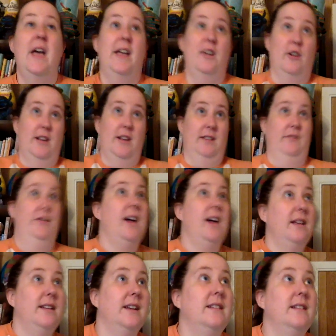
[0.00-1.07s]
He already has a
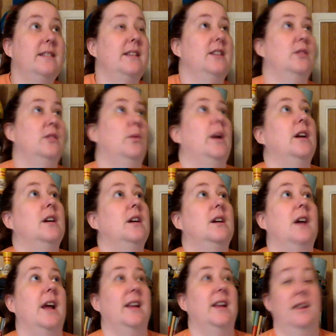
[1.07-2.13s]
Valentine's Day
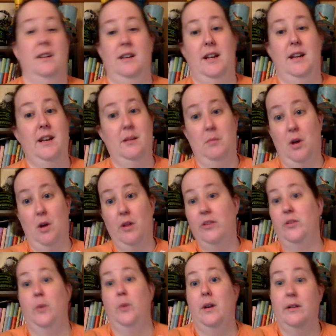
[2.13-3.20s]
sweater. I can knit him all the
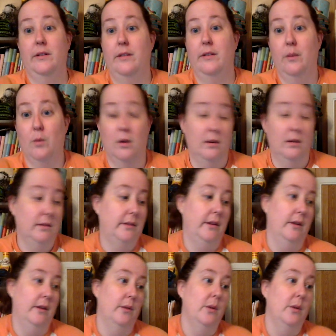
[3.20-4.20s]
sweaters in the world. So